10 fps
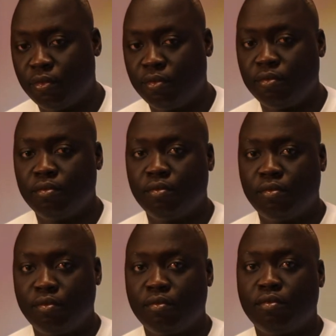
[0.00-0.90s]
But one
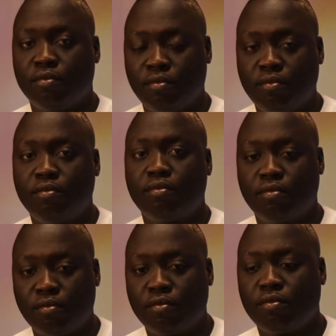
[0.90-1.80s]
of the things I really
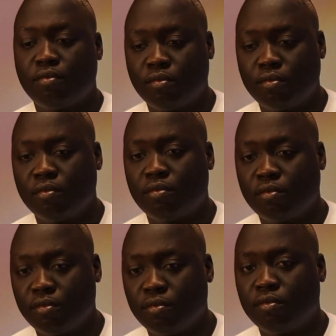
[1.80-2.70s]
like about it
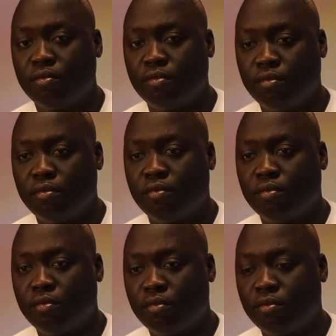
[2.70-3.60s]
is the fact
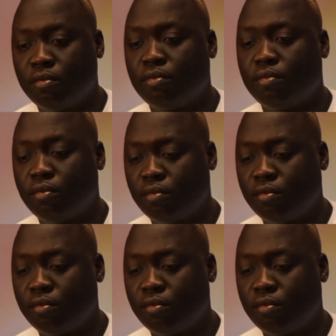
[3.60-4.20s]
that you